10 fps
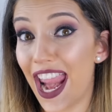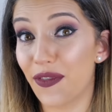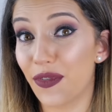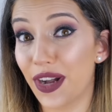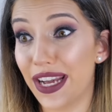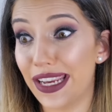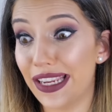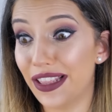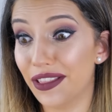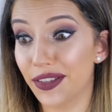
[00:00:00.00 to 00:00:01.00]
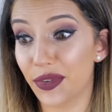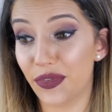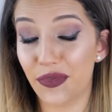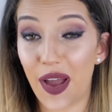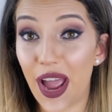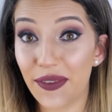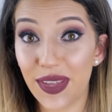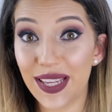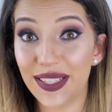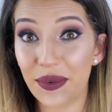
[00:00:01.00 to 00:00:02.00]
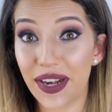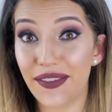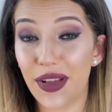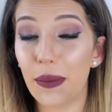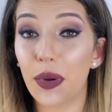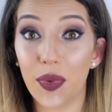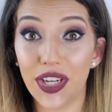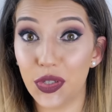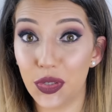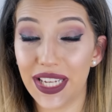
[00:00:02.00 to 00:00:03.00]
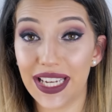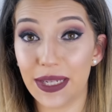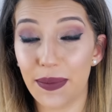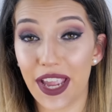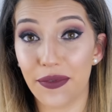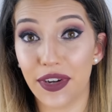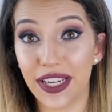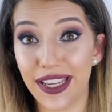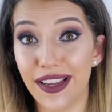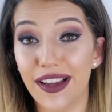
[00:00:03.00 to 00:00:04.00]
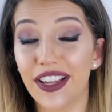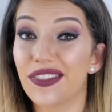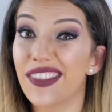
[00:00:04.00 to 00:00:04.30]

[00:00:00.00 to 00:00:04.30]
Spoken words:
every sort of 5 years or whatever, but we do tend to pay for a year.